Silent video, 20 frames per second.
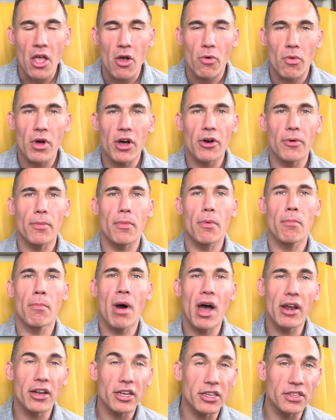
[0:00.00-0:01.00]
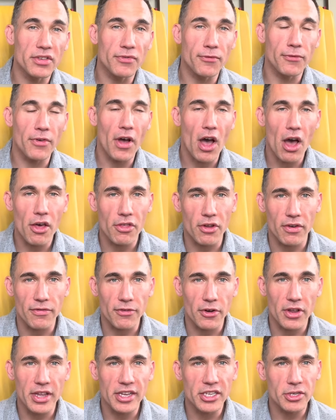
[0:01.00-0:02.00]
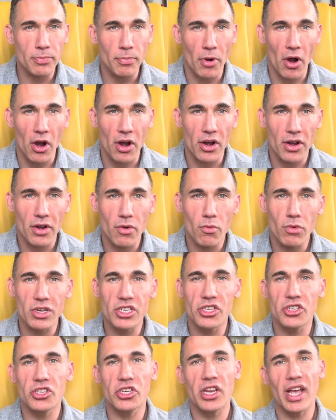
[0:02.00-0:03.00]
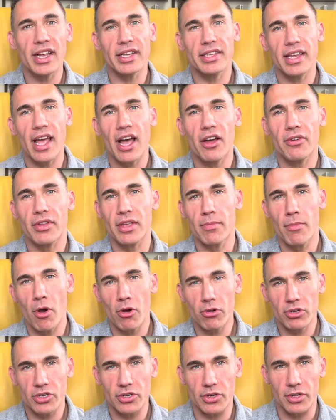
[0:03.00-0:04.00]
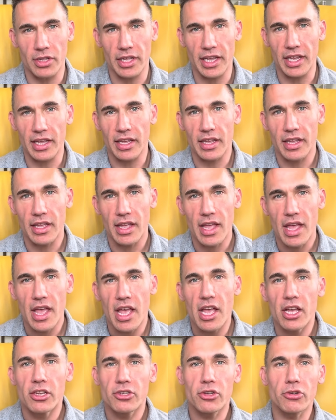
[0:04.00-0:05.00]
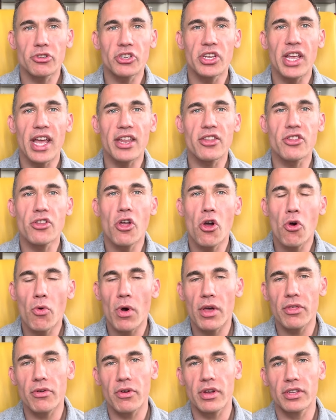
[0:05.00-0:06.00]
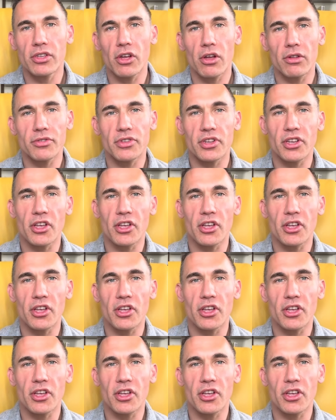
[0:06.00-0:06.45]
Well, Monica's father, for his part, was checked out emotionally. So she had no other adult to